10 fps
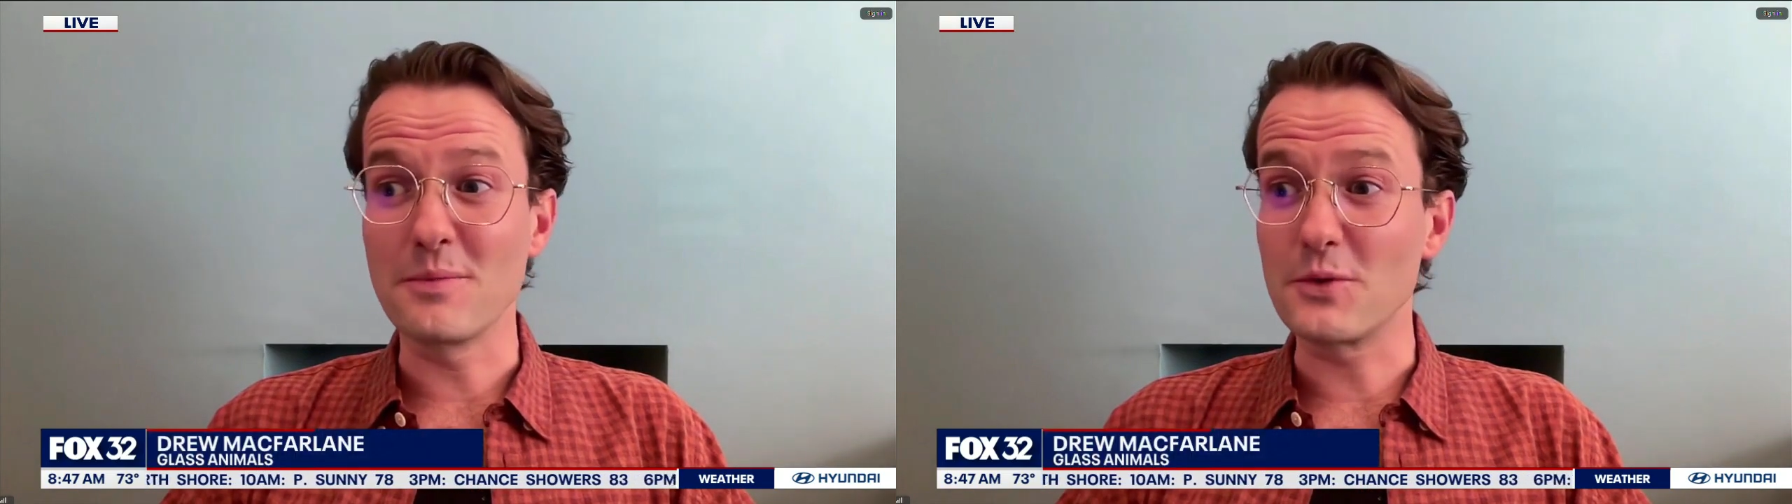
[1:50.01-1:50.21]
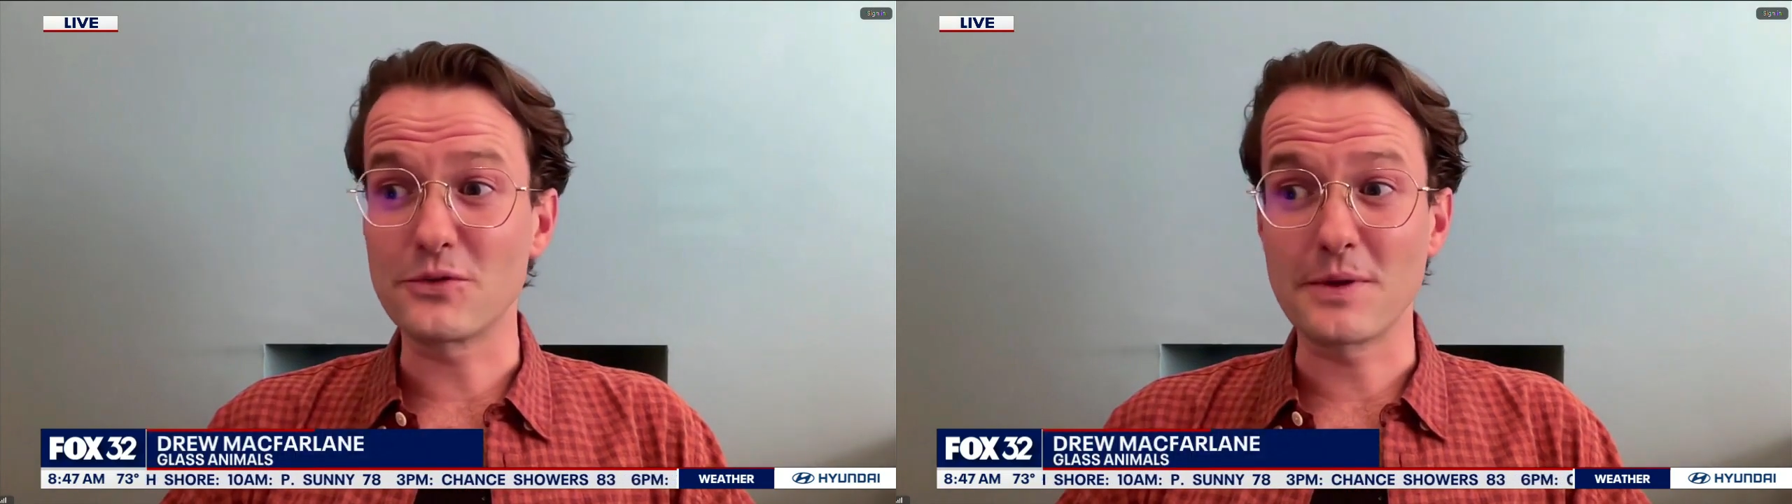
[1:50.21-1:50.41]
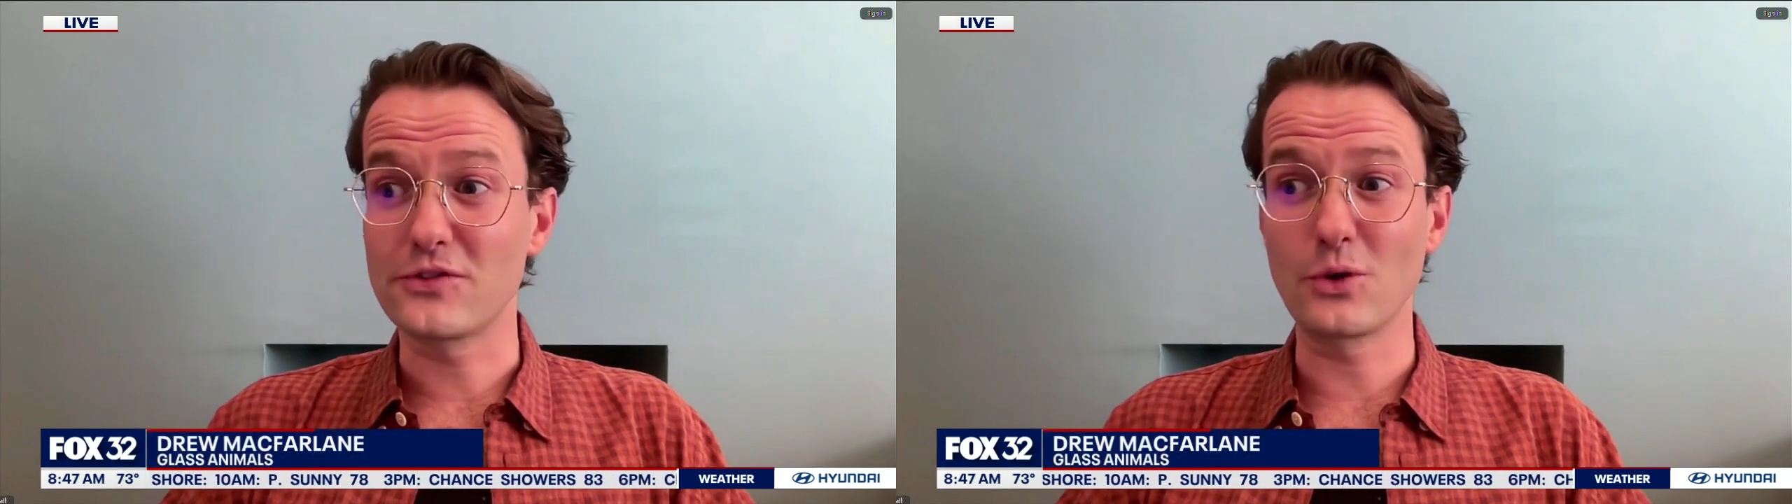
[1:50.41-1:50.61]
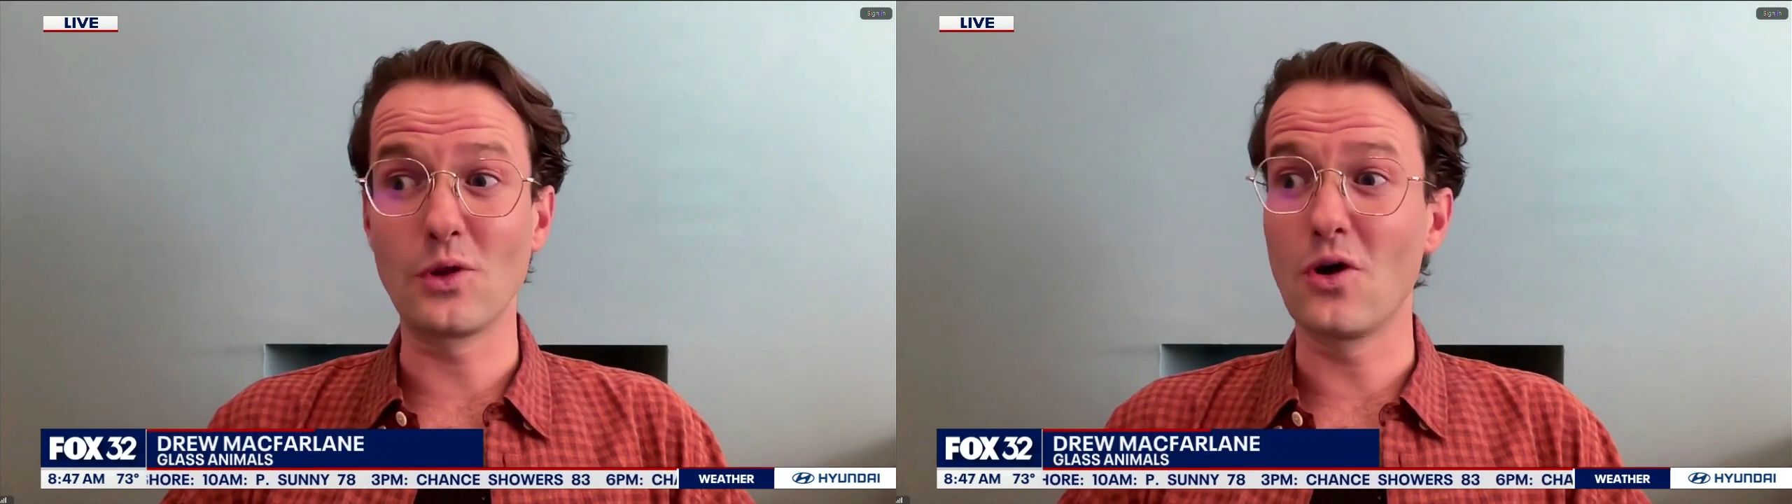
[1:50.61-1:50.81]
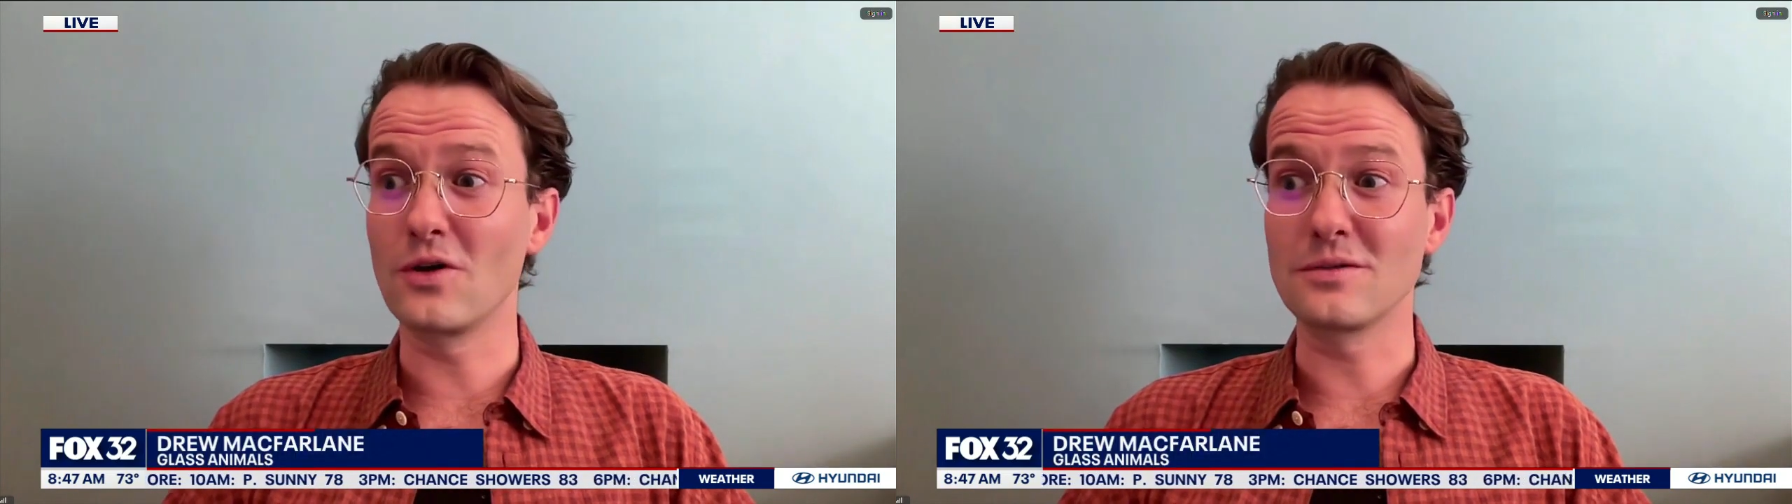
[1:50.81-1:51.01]
that we spent so
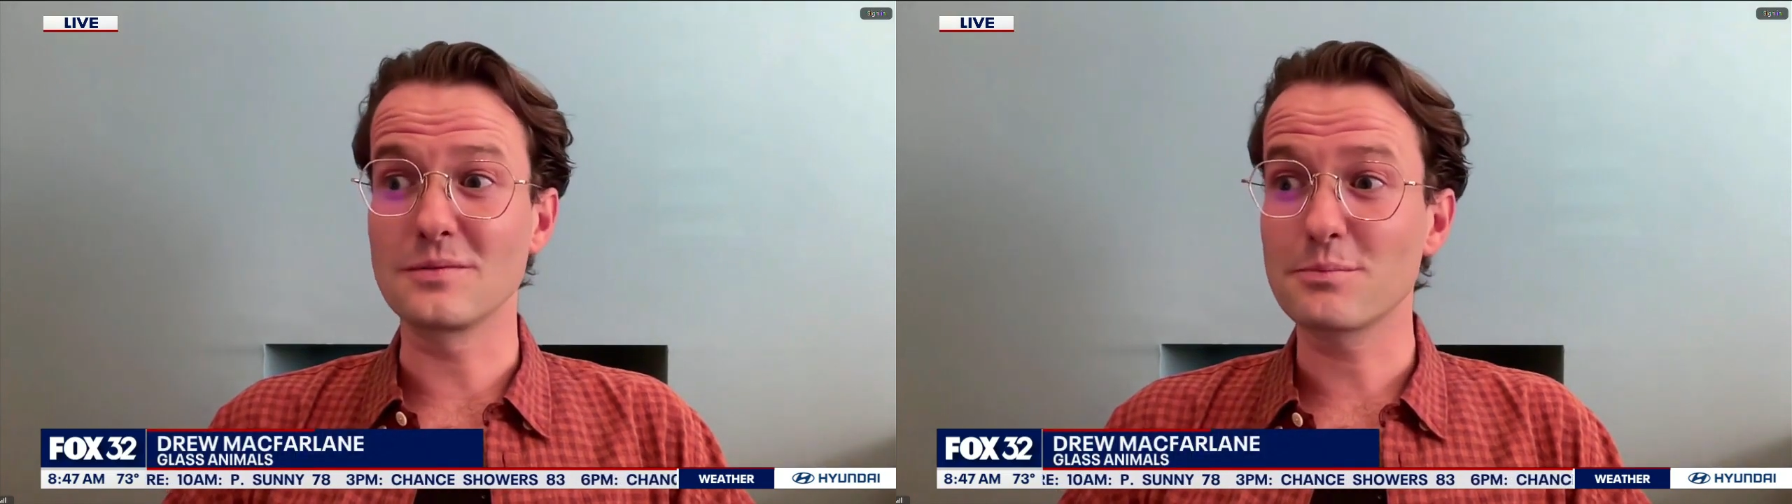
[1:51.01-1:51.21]
long